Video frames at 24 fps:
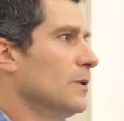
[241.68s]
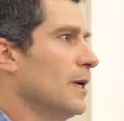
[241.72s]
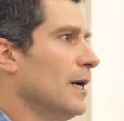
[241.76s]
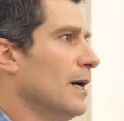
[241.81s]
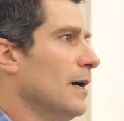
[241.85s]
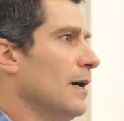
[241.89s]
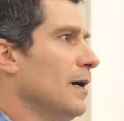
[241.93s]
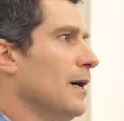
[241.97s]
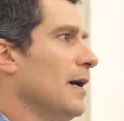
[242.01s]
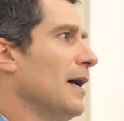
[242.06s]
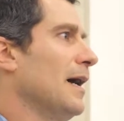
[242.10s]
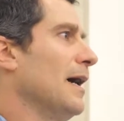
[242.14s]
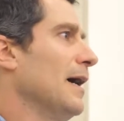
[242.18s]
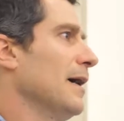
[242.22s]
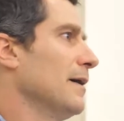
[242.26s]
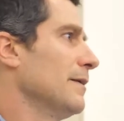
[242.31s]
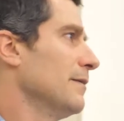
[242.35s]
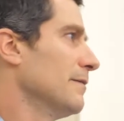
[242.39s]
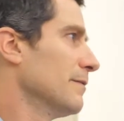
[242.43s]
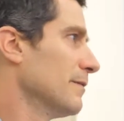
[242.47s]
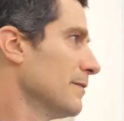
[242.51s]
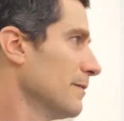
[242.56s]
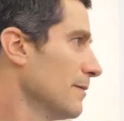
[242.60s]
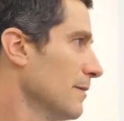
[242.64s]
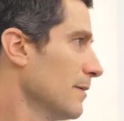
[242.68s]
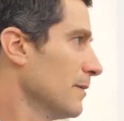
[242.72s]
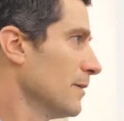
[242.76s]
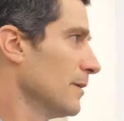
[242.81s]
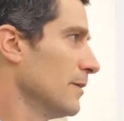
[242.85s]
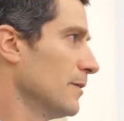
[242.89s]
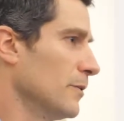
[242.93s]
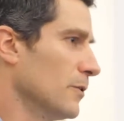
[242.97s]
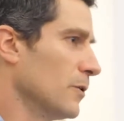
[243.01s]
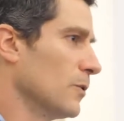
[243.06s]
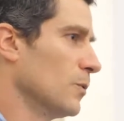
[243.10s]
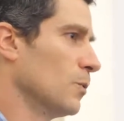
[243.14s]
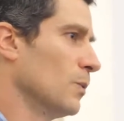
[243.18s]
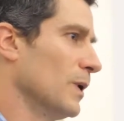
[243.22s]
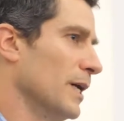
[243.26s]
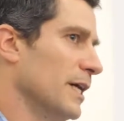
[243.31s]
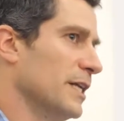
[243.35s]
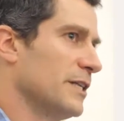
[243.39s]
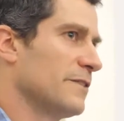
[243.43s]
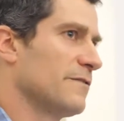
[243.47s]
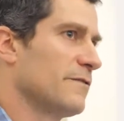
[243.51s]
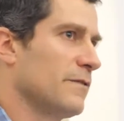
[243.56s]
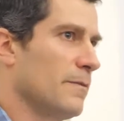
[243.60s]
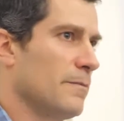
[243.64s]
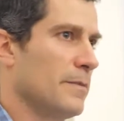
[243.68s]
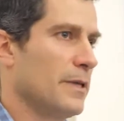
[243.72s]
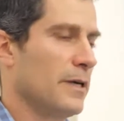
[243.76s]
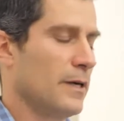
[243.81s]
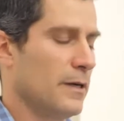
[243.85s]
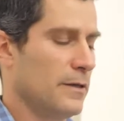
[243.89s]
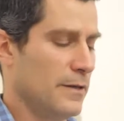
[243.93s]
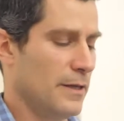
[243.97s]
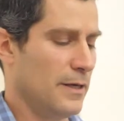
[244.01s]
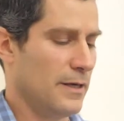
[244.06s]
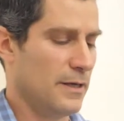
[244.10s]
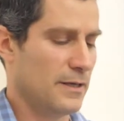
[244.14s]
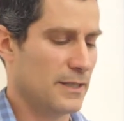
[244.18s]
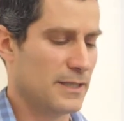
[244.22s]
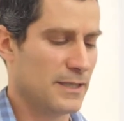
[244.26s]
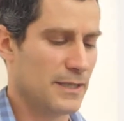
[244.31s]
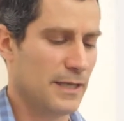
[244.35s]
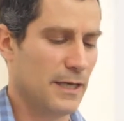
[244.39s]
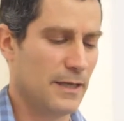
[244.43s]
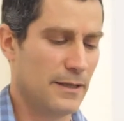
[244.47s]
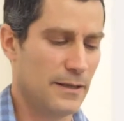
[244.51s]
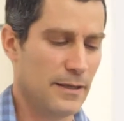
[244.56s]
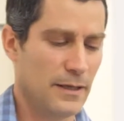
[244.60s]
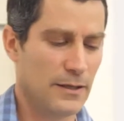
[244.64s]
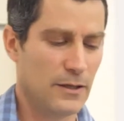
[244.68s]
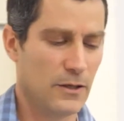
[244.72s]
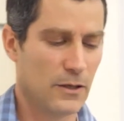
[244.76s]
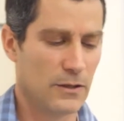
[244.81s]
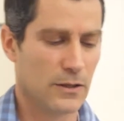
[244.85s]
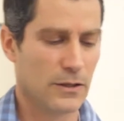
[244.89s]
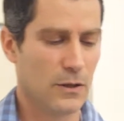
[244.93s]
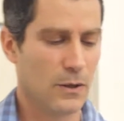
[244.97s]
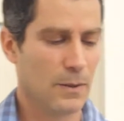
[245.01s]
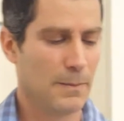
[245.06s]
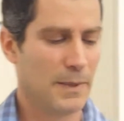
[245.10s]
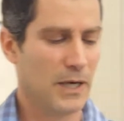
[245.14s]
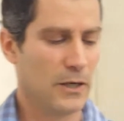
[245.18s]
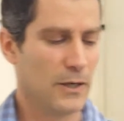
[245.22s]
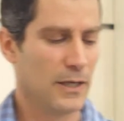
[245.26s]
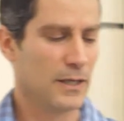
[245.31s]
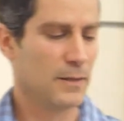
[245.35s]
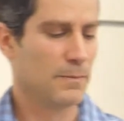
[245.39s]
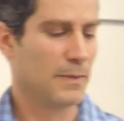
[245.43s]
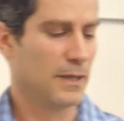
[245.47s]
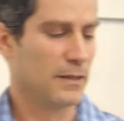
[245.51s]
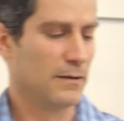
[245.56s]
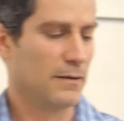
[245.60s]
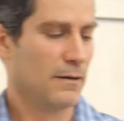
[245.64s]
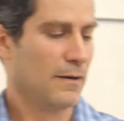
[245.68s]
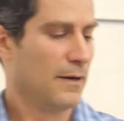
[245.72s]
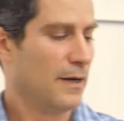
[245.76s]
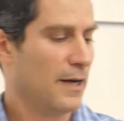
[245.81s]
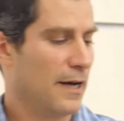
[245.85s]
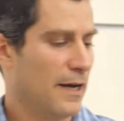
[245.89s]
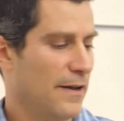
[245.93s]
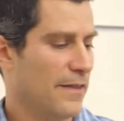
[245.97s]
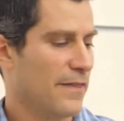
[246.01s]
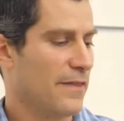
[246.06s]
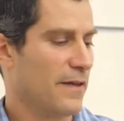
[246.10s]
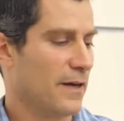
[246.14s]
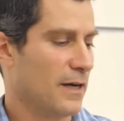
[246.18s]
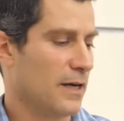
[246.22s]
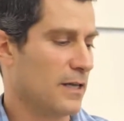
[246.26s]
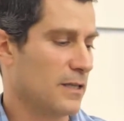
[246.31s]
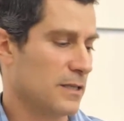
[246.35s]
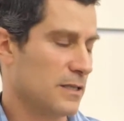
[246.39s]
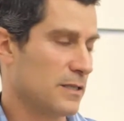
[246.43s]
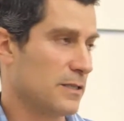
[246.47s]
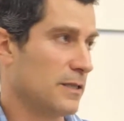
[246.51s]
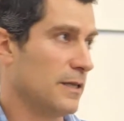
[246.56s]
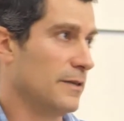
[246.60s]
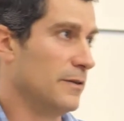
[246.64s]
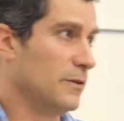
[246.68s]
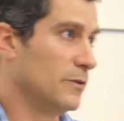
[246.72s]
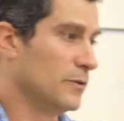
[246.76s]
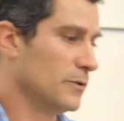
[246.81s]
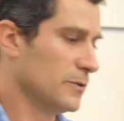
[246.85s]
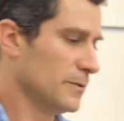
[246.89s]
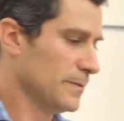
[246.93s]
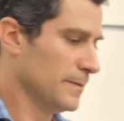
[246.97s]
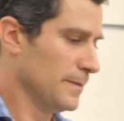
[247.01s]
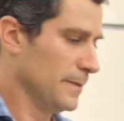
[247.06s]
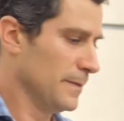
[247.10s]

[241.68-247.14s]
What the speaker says: hide your wage from the state, they don't know about it, but anything else they do.